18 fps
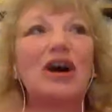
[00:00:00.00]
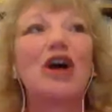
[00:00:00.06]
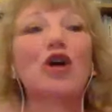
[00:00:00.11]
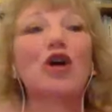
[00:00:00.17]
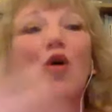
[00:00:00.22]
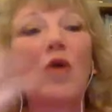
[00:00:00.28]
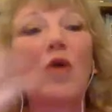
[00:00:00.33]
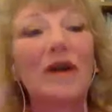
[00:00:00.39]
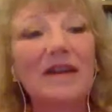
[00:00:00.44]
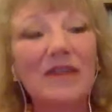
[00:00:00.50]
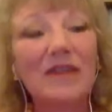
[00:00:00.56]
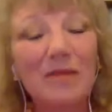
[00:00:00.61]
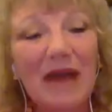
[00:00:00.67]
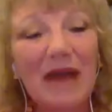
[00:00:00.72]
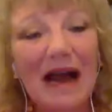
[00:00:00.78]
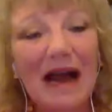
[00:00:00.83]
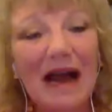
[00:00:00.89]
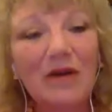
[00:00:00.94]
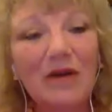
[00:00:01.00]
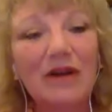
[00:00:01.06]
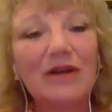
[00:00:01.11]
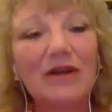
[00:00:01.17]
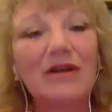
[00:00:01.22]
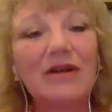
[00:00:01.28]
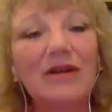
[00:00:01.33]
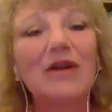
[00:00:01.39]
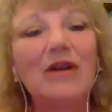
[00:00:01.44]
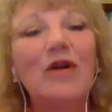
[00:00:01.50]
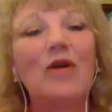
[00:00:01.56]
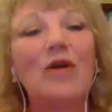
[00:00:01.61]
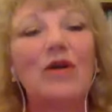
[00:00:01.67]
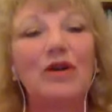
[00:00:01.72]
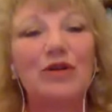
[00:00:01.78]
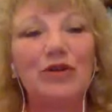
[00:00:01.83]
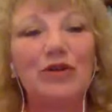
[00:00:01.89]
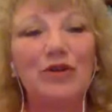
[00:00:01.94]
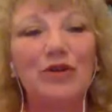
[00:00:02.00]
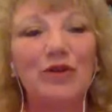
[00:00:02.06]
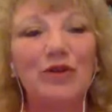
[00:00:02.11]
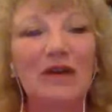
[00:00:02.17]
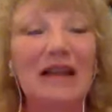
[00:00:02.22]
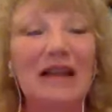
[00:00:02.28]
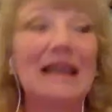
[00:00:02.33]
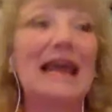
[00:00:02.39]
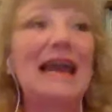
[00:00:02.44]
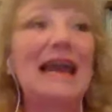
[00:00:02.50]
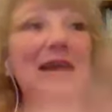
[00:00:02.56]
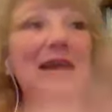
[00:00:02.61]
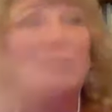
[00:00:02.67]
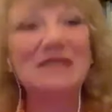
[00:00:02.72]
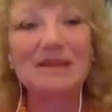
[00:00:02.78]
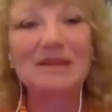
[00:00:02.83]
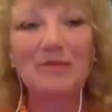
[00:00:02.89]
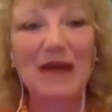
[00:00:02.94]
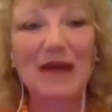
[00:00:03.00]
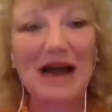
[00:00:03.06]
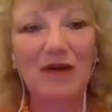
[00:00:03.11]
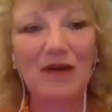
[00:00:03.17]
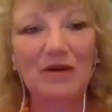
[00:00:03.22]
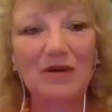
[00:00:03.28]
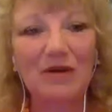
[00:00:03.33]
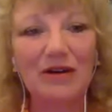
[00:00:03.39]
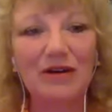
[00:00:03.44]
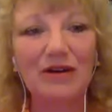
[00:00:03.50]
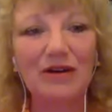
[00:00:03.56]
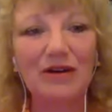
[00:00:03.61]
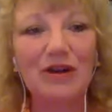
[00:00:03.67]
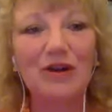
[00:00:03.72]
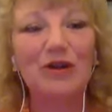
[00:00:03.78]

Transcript: accorded the power or who claims the power,